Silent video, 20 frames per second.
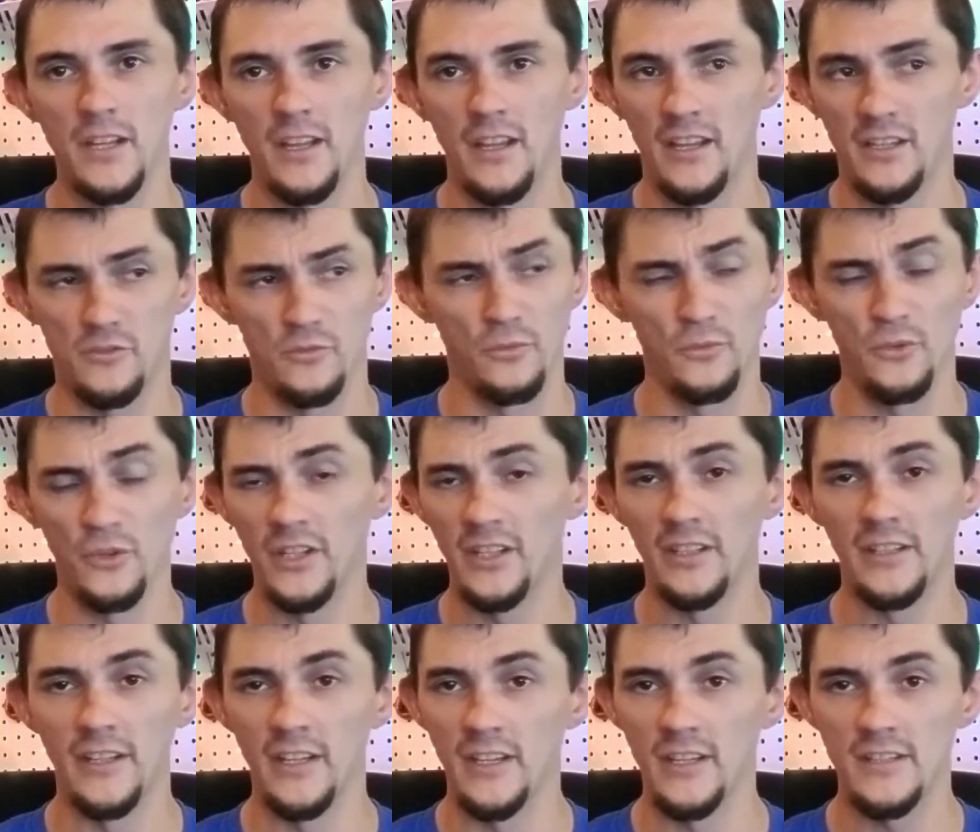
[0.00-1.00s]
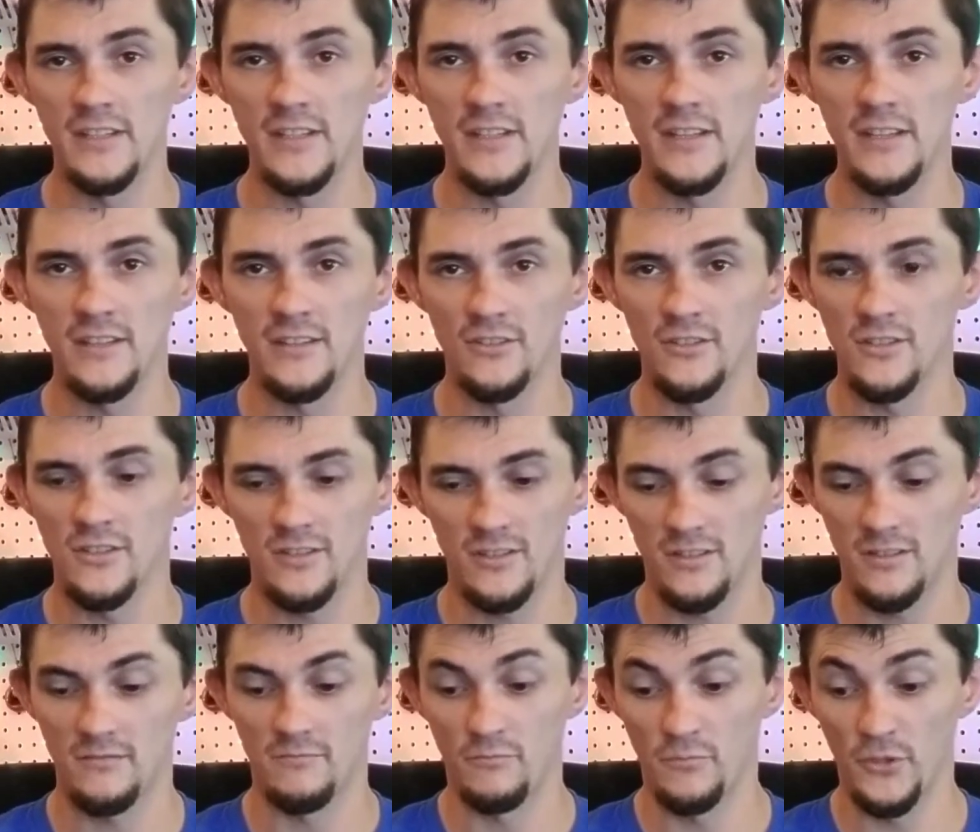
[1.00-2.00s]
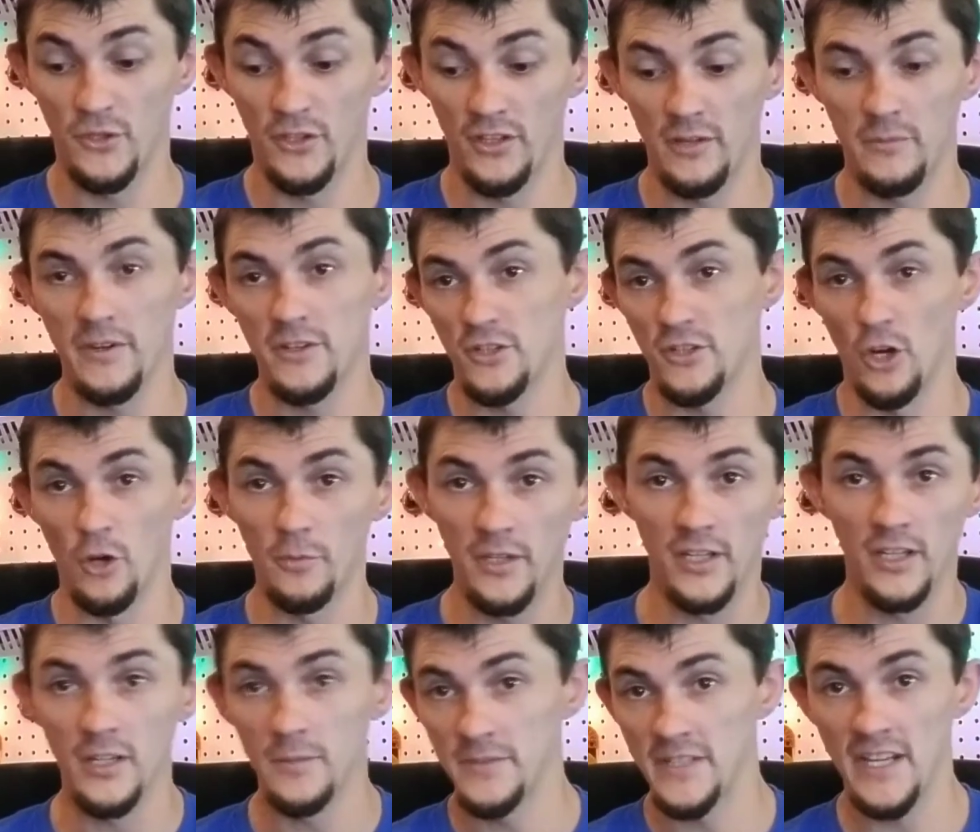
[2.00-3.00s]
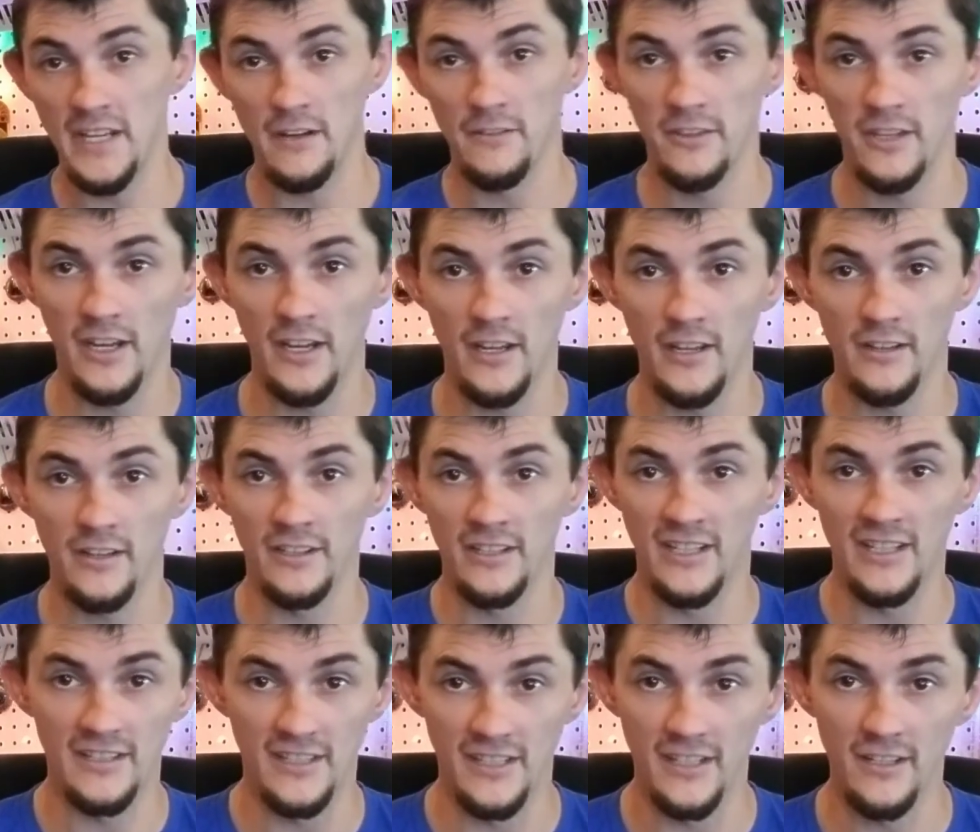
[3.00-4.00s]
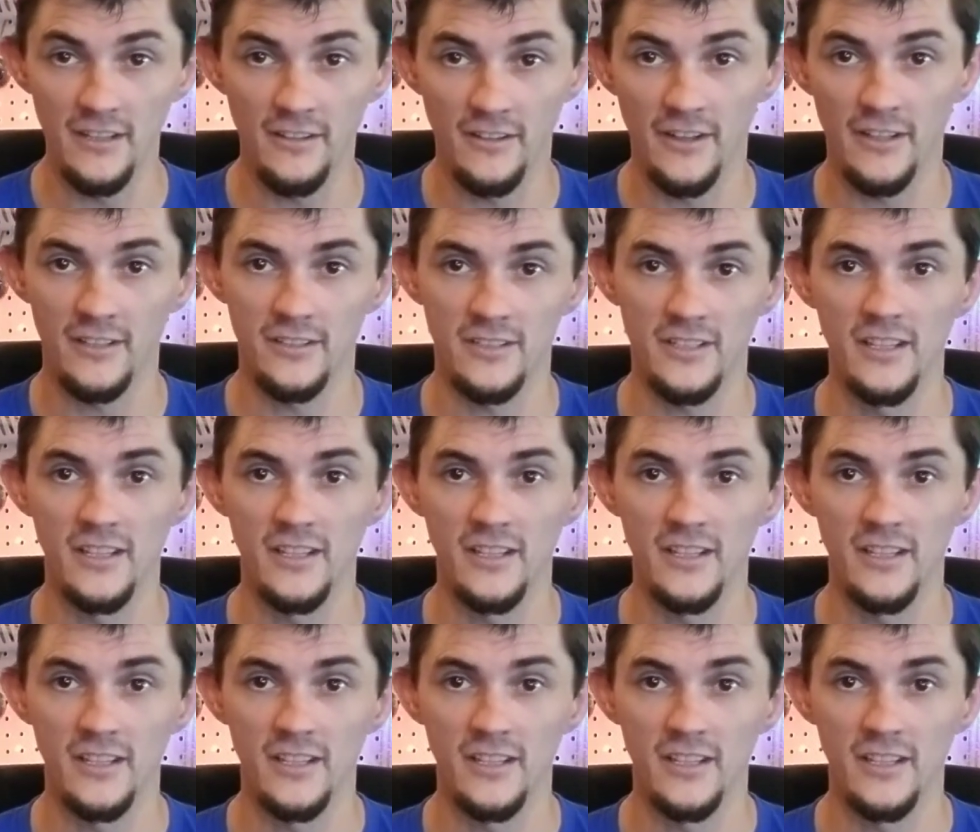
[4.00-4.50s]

It's really easy. You just pretty much open it up, take everything out, and you get the gear out,